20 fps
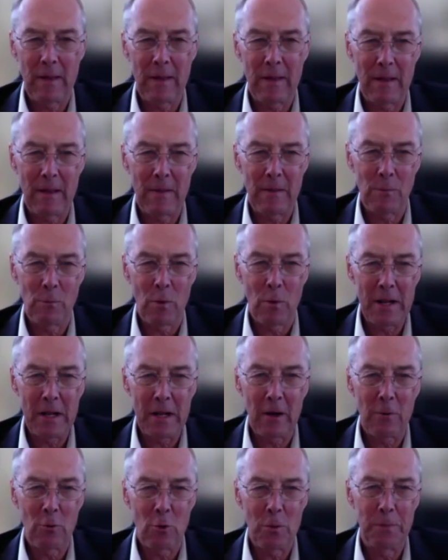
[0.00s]
our
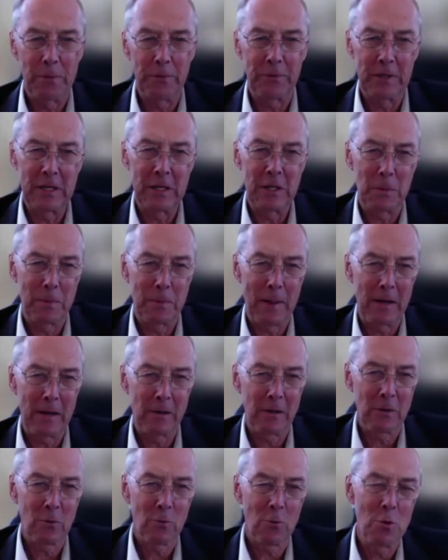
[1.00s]
group as an independent
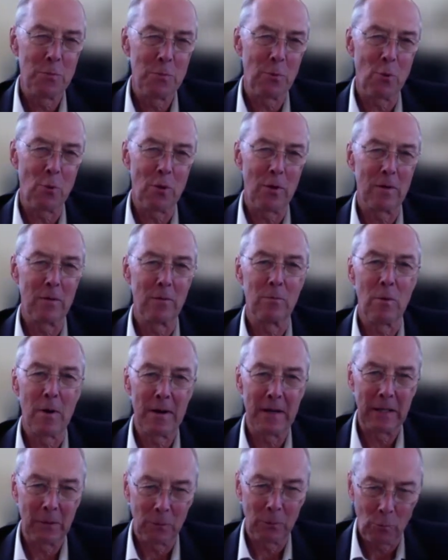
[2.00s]
group or
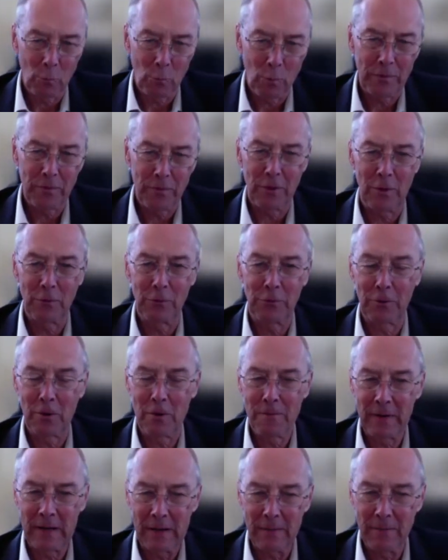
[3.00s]
running with the
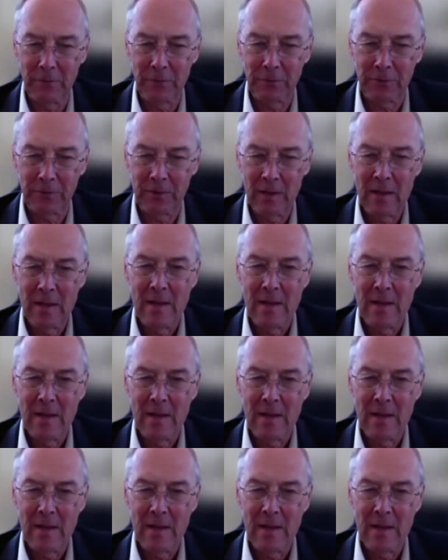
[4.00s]
Conservatives.